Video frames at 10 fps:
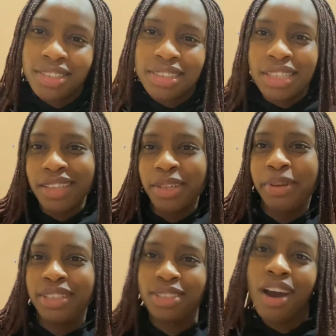Now they
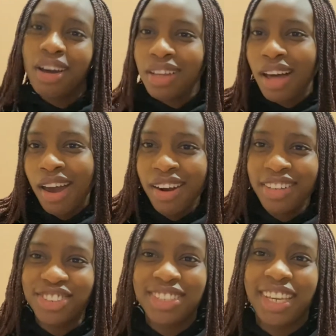were a toddler,
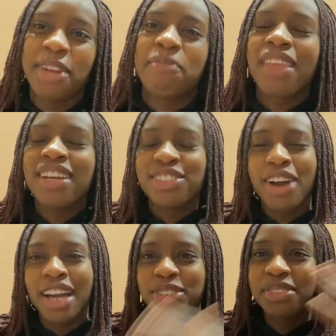just kidding. So
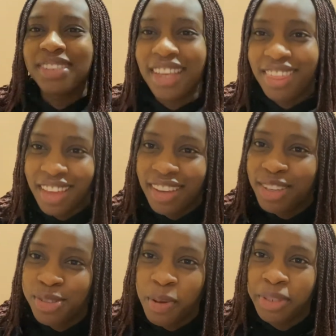I just want to say thank
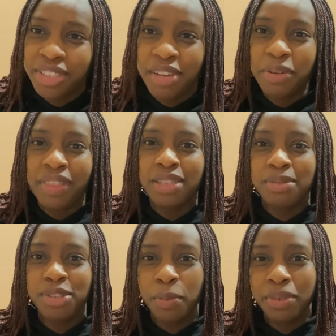you so much to everyone that's been
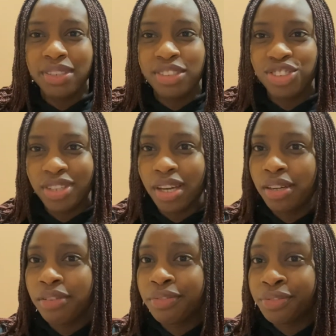supporting this
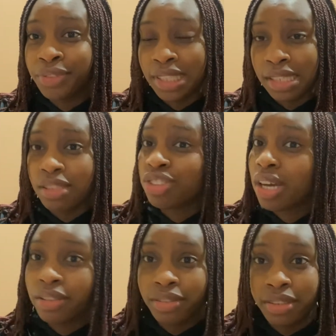channel since the
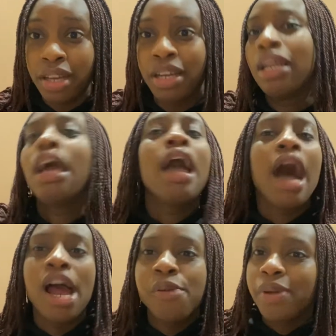channel started.
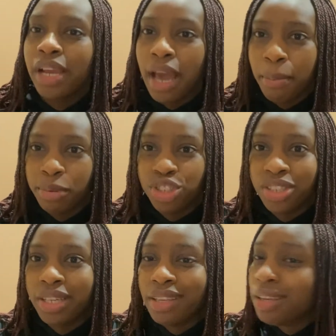I really
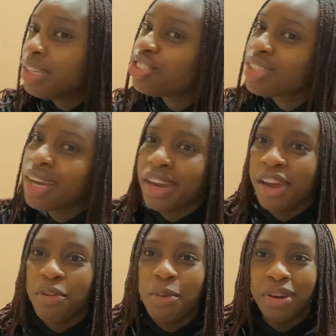appreciate each and
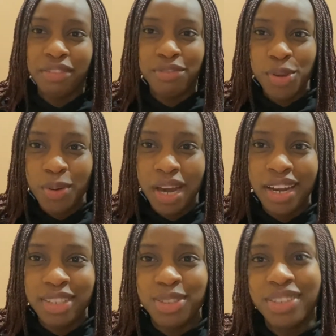every one of you, and
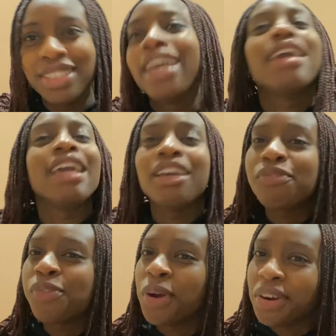I do not take it
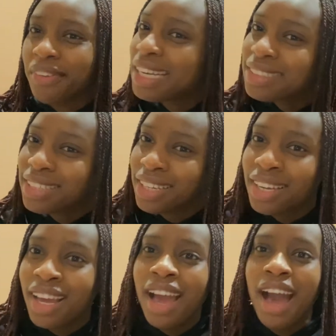for granted.
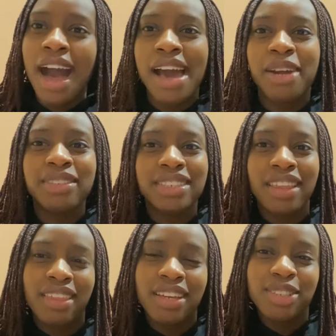I don't say
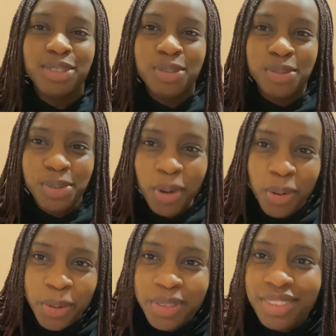thank you to
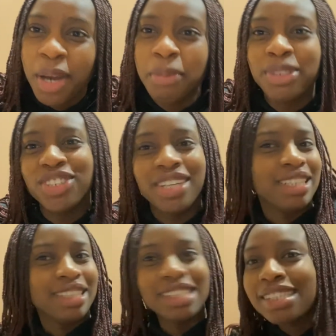those that will be
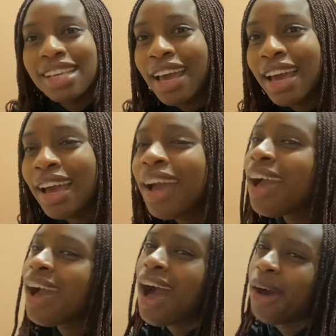joining this year.
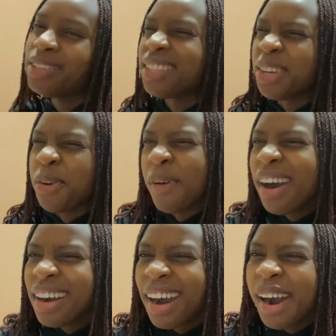I want to say you're
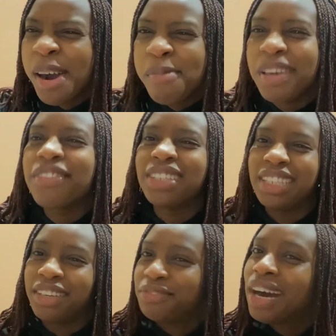welcome, even in
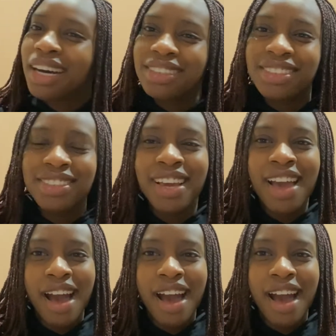advance.